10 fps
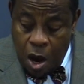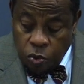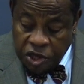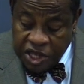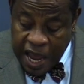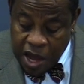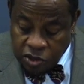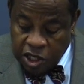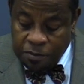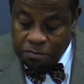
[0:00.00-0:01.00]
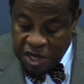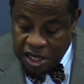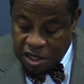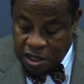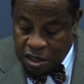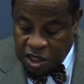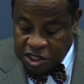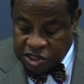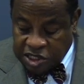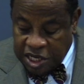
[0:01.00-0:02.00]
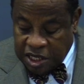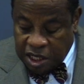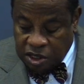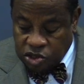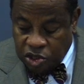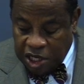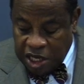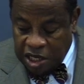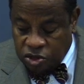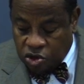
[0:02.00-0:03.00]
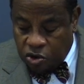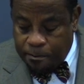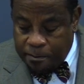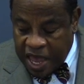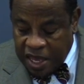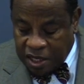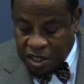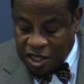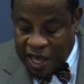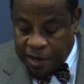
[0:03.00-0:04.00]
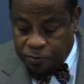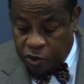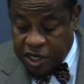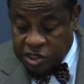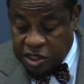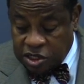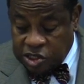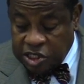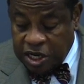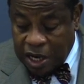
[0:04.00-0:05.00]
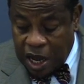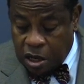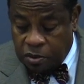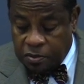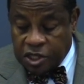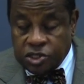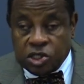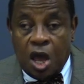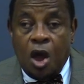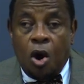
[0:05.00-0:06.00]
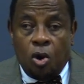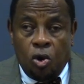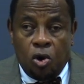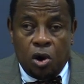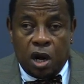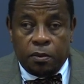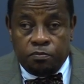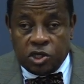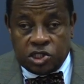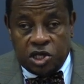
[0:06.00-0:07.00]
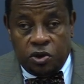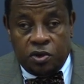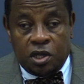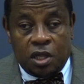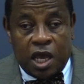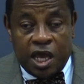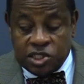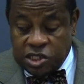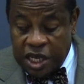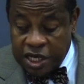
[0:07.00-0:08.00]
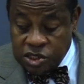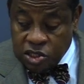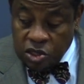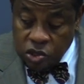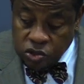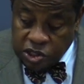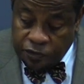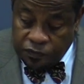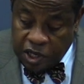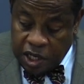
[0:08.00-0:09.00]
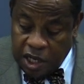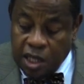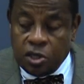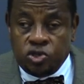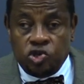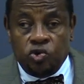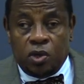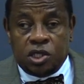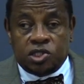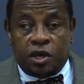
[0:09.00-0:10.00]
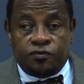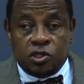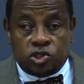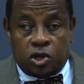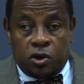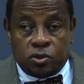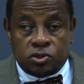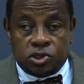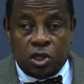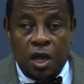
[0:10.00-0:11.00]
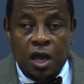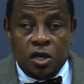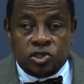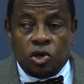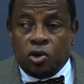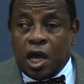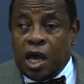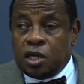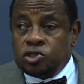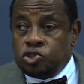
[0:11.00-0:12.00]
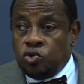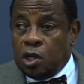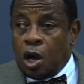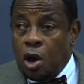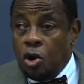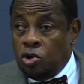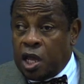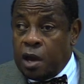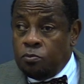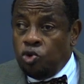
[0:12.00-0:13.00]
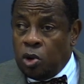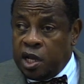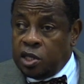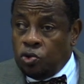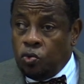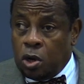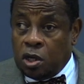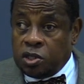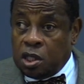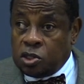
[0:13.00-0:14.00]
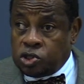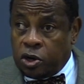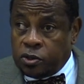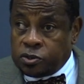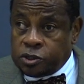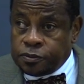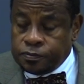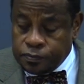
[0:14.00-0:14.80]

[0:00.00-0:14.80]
without immediately seeking to either make that present synonymous or materialized exclusively in the doings of the church. So God is doing a whole lot more in the world than the church.